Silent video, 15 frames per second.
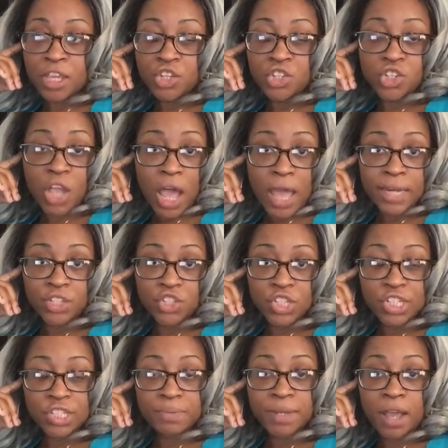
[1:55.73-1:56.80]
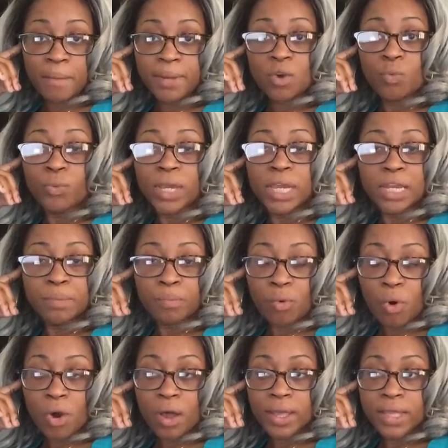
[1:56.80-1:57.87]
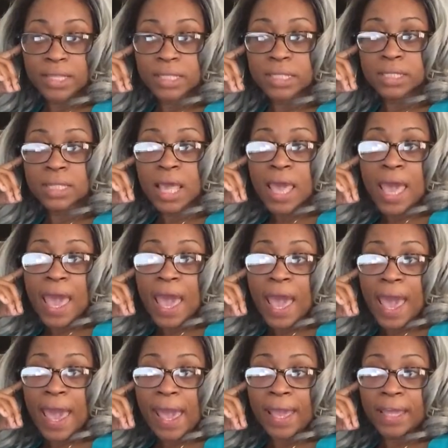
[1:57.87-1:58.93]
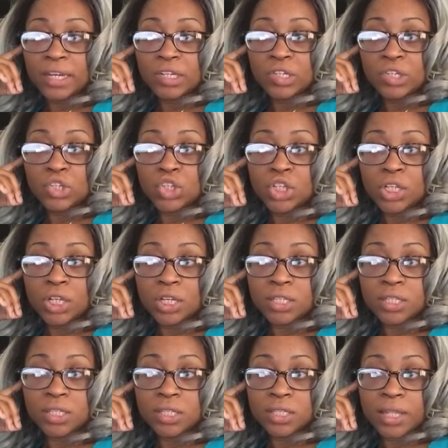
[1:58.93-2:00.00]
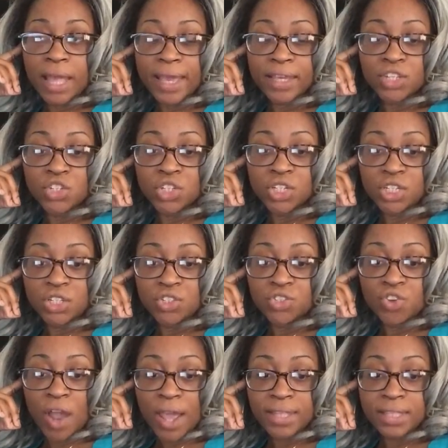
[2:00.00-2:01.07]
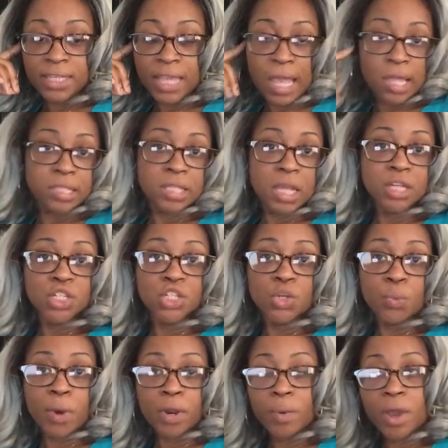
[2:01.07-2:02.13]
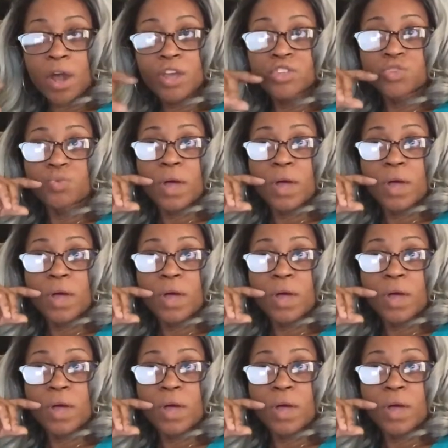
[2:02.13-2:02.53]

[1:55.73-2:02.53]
Shunie, she's becoming a weed boss. And she looks like she's trying to get her son to work with her as